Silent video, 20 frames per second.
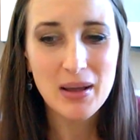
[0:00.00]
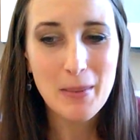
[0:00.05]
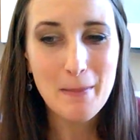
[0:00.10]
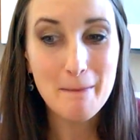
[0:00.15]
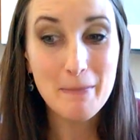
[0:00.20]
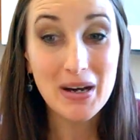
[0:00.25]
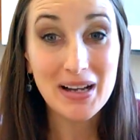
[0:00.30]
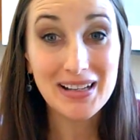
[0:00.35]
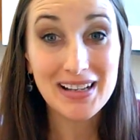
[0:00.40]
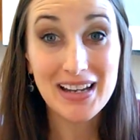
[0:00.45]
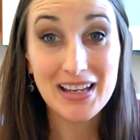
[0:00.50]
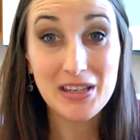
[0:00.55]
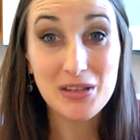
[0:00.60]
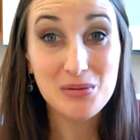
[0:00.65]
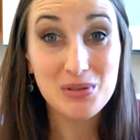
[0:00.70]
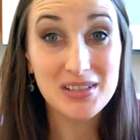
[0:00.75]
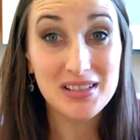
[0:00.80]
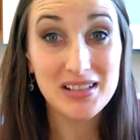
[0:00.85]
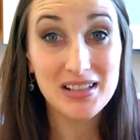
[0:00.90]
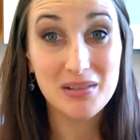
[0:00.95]
but I
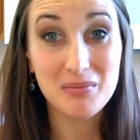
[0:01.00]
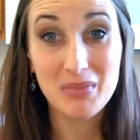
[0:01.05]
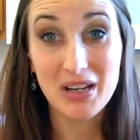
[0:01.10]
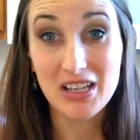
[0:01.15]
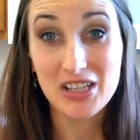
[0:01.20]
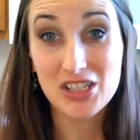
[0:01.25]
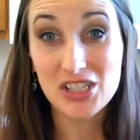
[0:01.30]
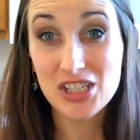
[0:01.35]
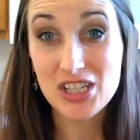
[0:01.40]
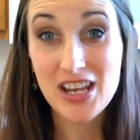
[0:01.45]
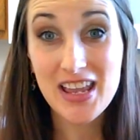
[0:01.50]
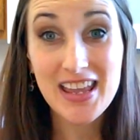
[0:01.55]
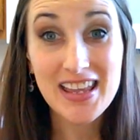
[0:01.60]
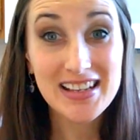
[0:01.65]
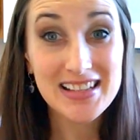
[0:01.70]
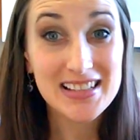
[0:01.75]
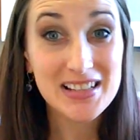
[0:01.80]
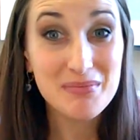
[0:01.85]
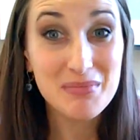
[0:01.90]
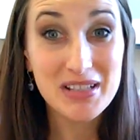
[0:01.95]
use it in my
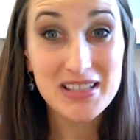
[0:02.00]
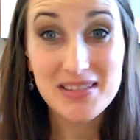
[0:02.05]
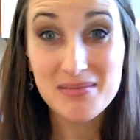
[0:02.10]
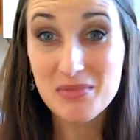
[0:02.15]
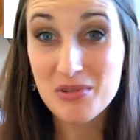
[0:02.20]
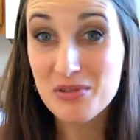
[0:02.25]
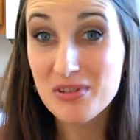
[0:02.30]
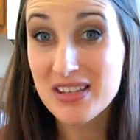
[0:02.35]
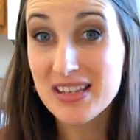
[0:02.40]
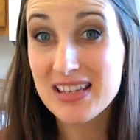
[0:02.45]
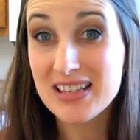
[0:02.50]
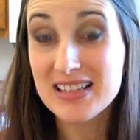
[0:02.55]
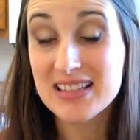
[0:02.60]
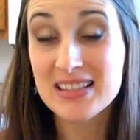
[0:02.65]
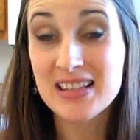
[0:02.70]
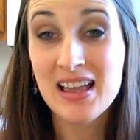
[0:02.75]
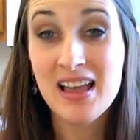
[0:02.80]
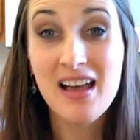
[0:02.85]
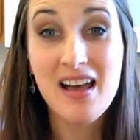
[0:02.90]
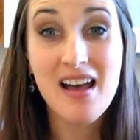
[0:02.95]
shakes, in my
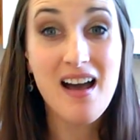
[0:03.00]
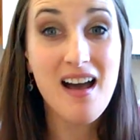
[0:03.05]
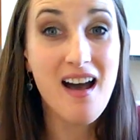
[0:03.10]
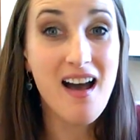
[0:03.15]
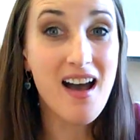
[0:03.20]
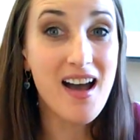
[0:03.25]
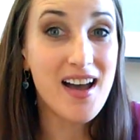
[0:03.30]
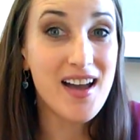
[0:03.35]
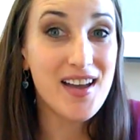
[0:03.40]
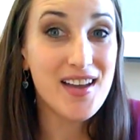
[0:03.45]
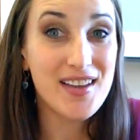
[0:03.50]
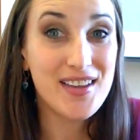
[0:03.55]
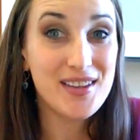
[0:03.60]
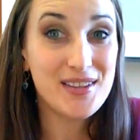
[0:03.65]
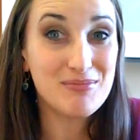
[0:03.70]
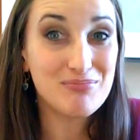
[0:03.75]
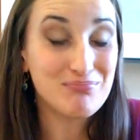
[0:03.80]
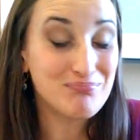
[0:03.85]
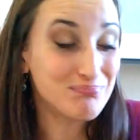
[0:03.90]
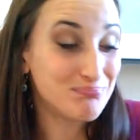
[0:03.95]
smoothies.
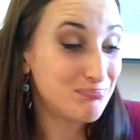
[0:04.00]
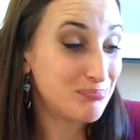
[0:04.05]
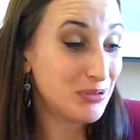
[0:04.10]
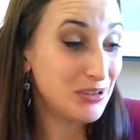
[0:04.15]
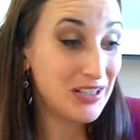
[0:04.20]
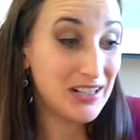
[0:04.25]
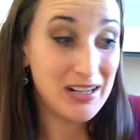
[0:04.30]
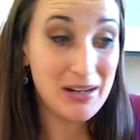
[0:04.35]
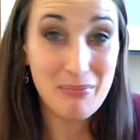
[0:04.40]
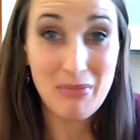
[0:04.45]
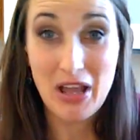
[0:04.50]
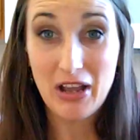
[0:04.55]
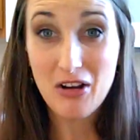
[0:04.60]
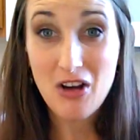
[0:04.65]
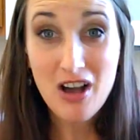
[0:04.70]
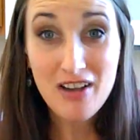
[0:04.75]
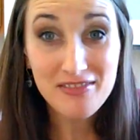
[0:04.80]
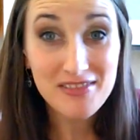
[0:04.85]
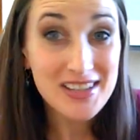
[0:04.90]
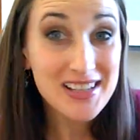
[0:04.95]
I put it in my
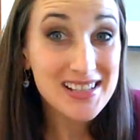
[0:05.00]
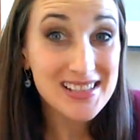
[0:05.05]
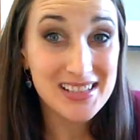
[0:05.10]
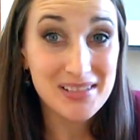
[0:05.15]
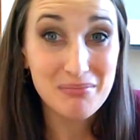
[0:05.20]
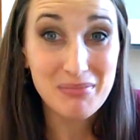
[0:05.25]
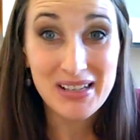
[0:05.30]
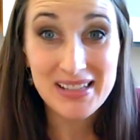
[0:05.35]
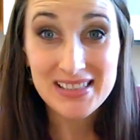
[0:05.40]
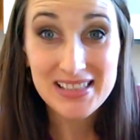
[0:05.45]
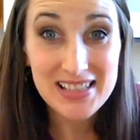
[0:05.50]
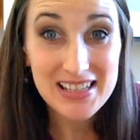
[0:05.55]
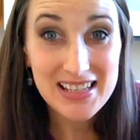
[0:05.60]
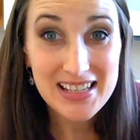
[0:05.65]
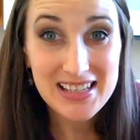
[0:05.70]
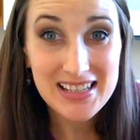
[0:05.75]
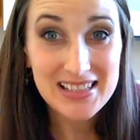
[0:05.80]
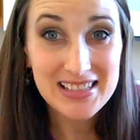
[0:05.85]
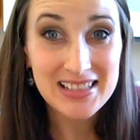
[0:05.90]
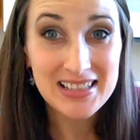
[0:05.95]
coffees and my
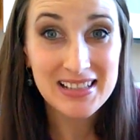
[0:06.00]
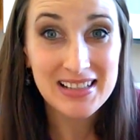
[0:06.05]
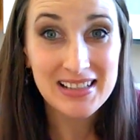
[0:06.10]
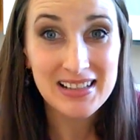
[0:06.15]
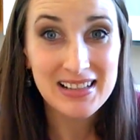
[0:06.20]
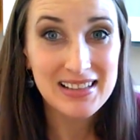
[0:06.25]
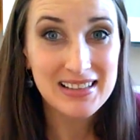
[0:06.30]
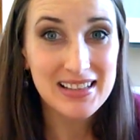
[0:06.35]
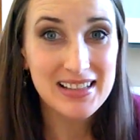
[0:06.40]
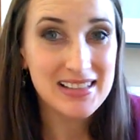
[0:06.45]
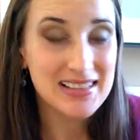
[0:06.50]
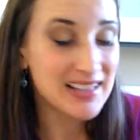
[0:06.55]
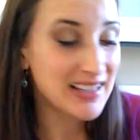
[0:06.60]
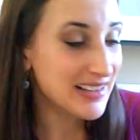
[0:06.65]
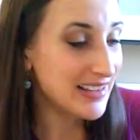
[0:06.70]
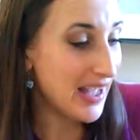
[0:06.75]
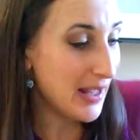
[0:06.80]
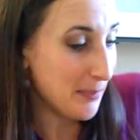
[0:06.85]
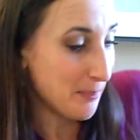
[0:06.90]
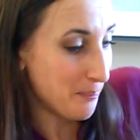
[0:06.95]
teas, things
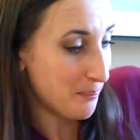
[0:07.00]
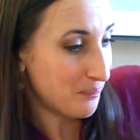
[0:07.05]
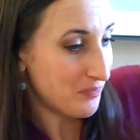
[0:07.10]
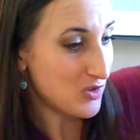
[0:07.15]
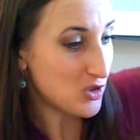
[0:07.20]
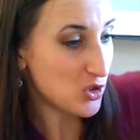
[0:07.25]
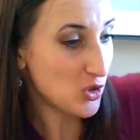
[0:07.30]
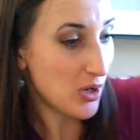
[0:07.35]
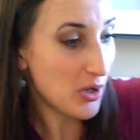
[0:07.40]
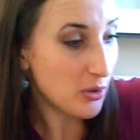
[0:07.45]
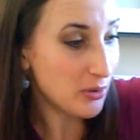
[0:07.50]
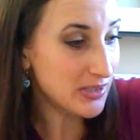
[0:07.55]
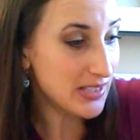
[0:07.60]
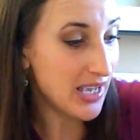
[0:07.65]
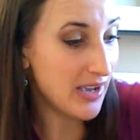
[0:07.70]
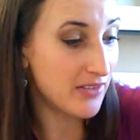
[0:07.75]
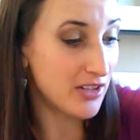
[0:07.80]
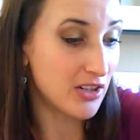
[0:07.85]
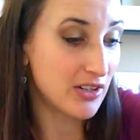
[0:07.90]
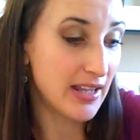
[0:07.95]
like that. So I always
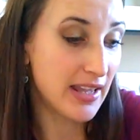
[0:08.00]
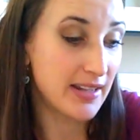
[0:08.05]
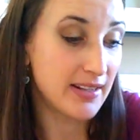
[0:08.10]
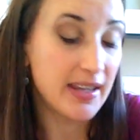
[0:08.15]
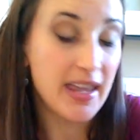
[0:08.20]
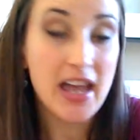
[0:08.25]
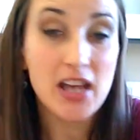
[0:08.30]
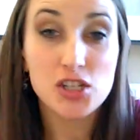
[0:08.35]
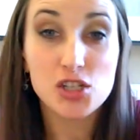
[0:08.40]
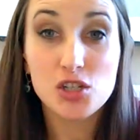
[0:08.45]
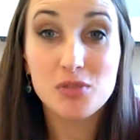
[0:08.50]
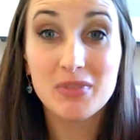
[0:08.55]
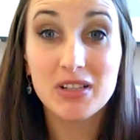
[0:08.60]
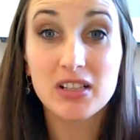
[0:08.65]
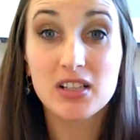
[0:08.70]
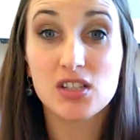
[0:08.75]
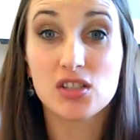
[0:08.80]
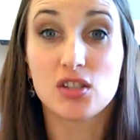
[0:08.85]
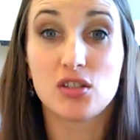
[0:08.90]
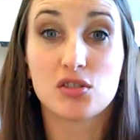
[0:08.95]
have it on hand. Cashew
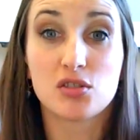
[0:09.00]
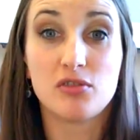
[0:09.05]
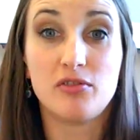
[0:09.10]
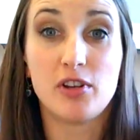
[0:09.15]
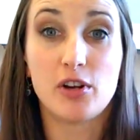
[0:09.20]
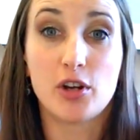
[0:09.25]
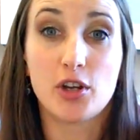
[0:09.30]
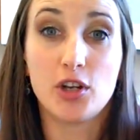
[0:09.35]
milk is also a very